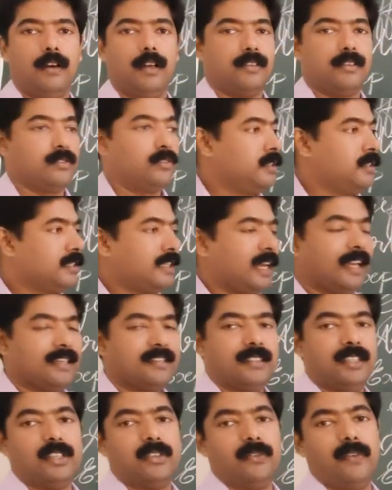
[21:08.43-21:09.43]
So in that
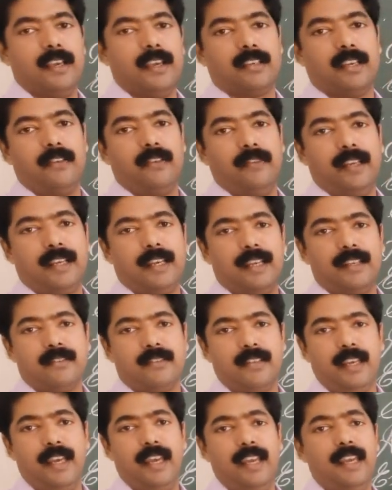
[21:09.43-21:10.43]
situation we can
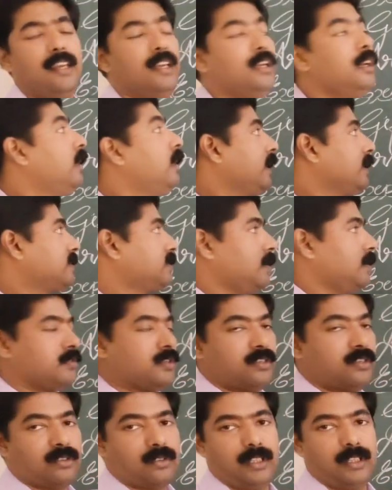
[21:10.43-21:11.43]
say
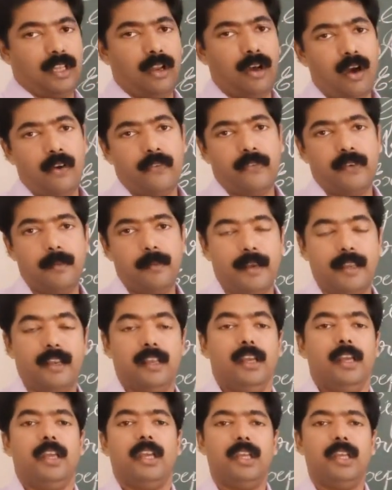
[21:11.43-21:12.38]
exception to the law of demand.